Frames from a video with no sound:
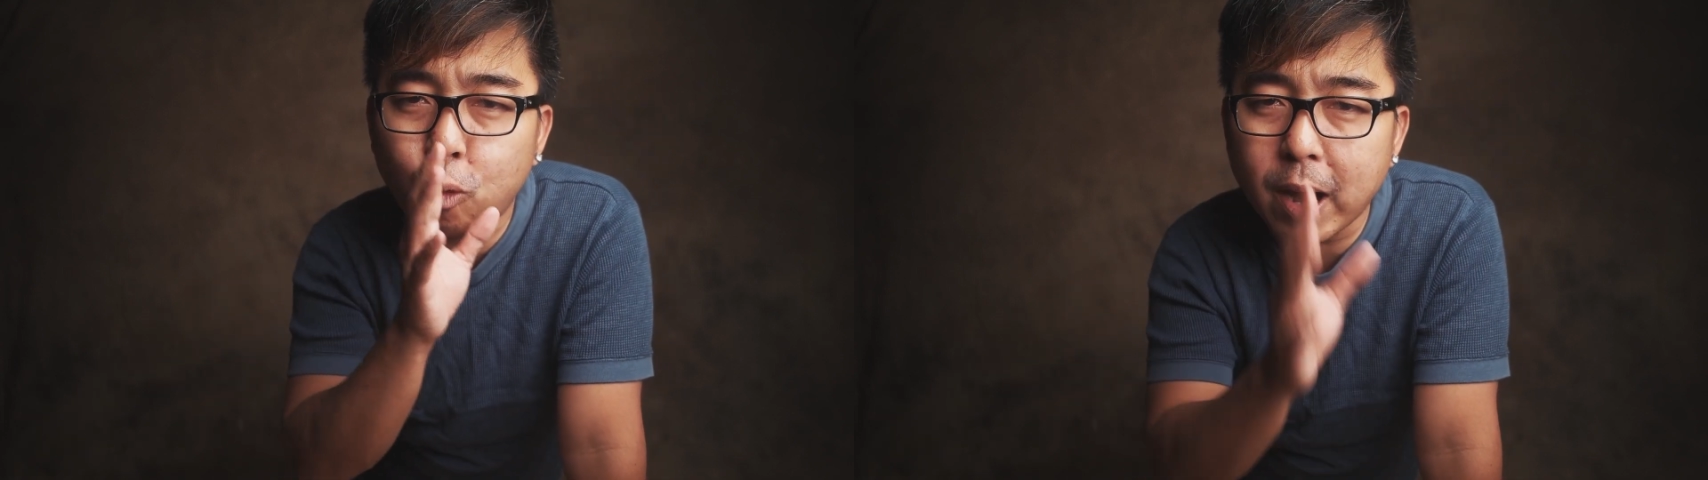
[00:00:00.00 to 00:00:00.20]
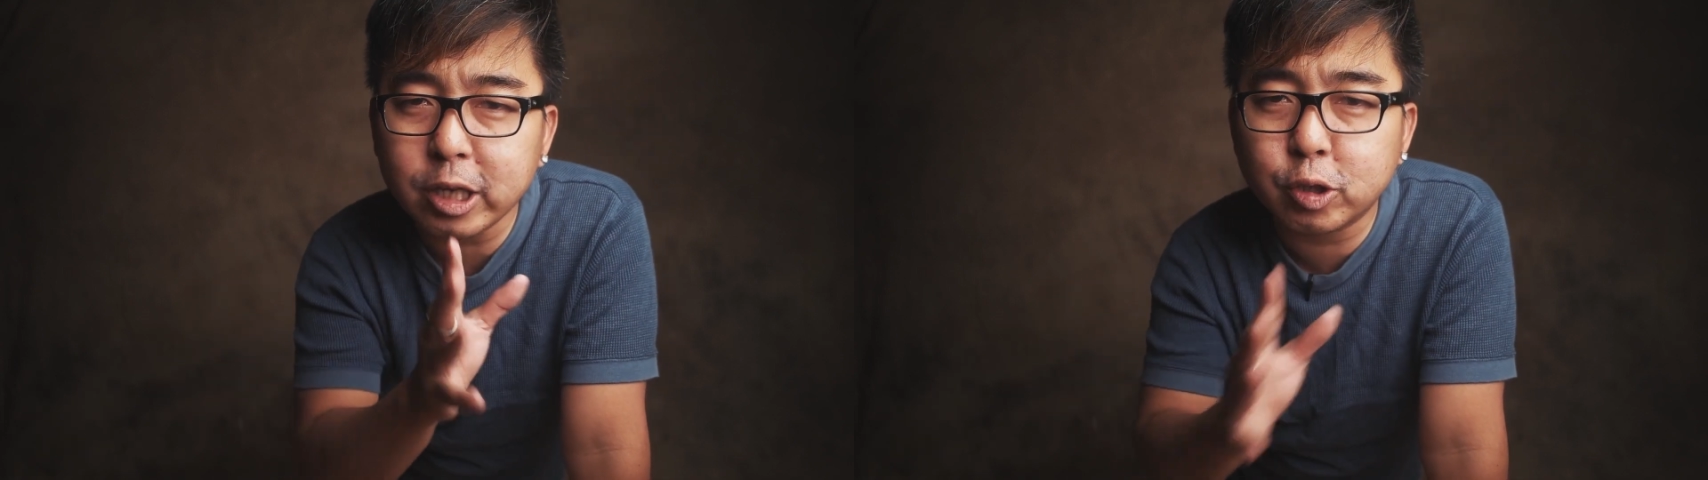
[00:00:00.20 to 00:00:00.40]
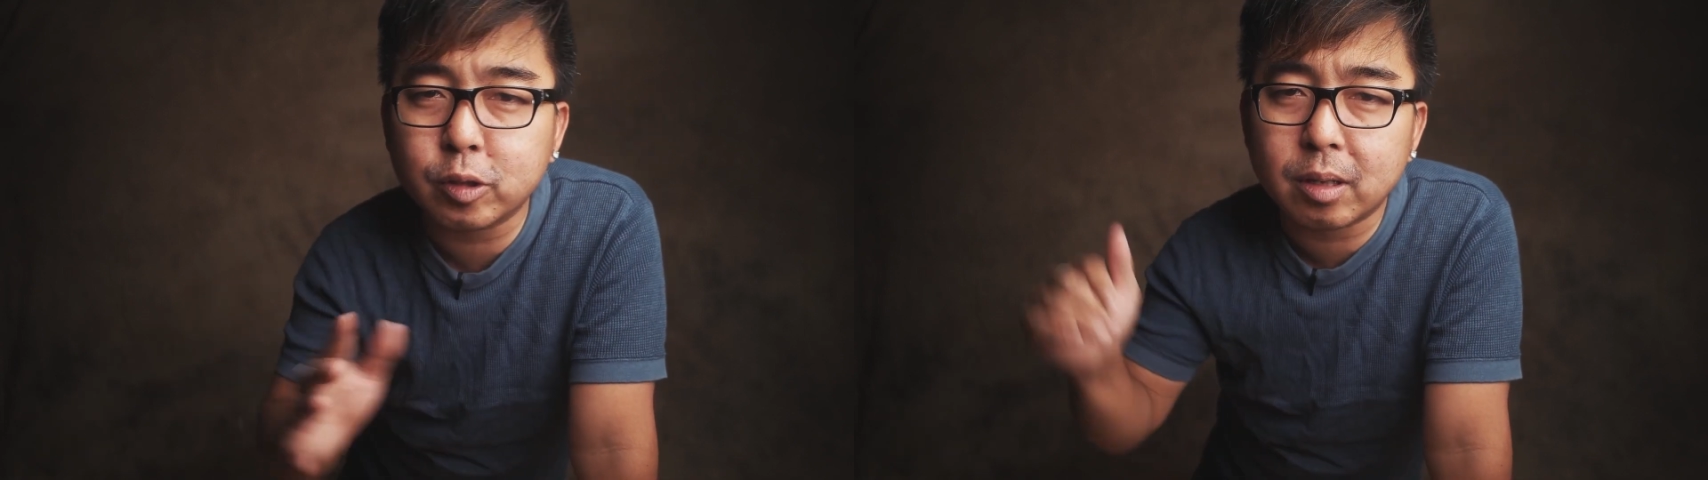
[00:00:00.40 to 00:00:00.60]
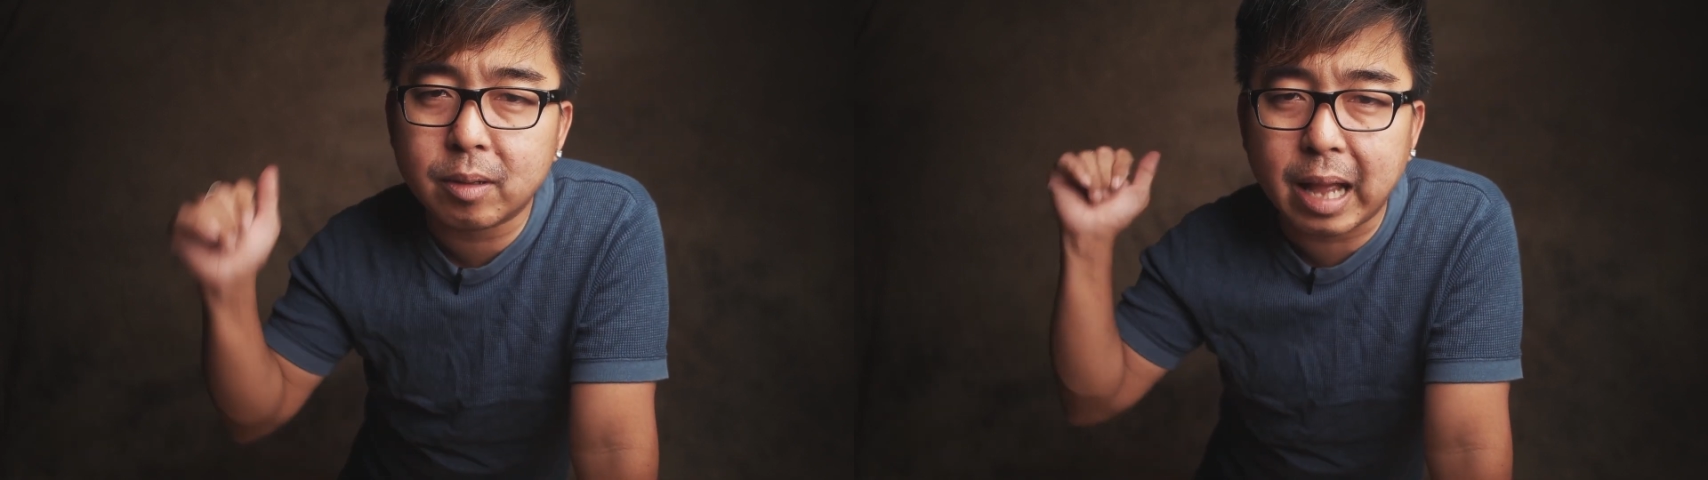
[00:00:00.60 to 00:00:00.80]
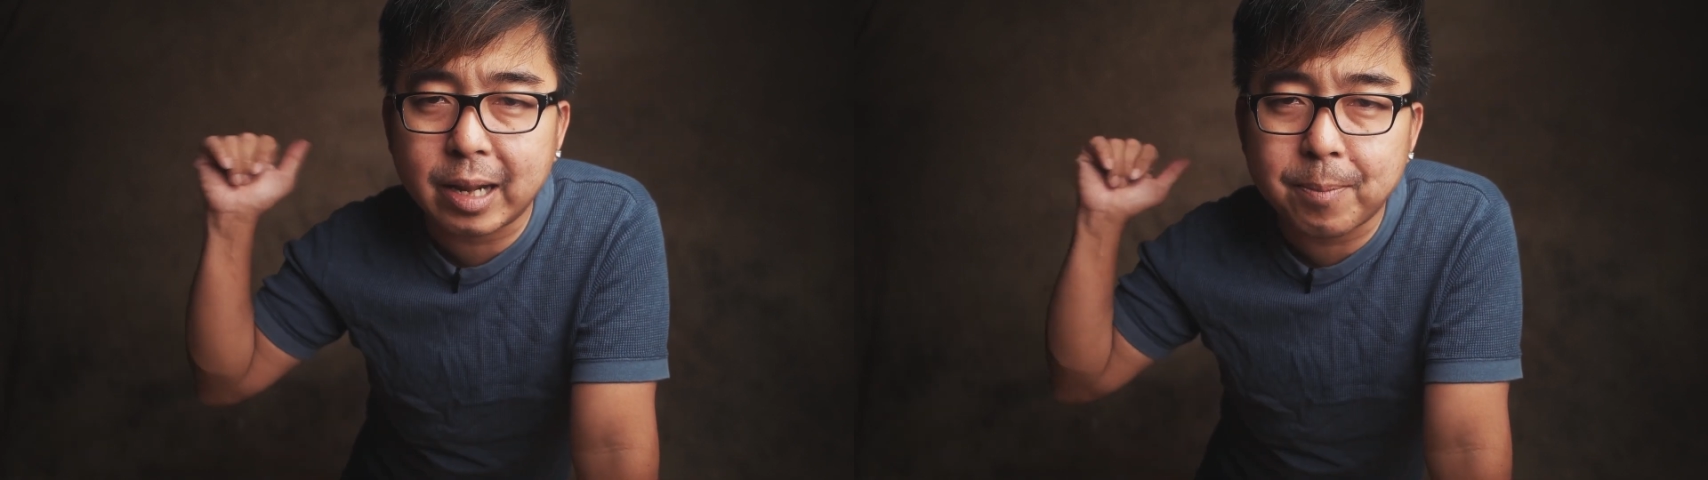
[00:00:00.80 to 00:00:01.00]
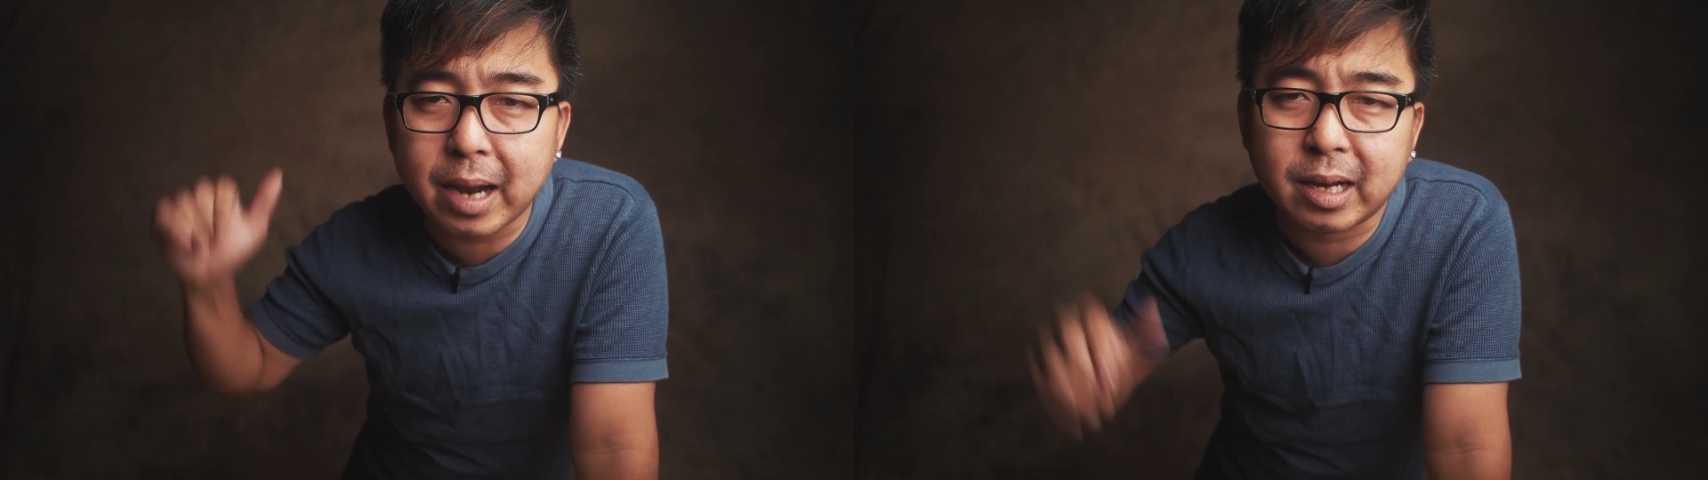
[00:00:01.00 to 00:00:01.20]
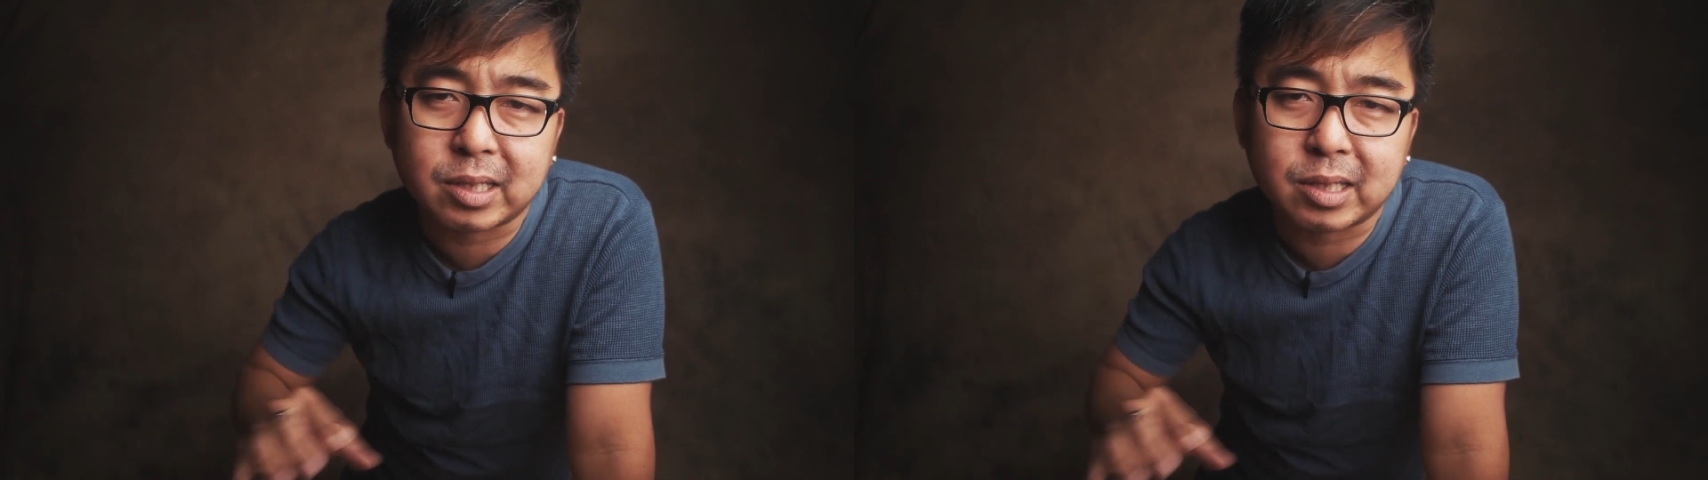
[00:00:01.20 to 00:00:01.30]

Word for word: quite sure at the back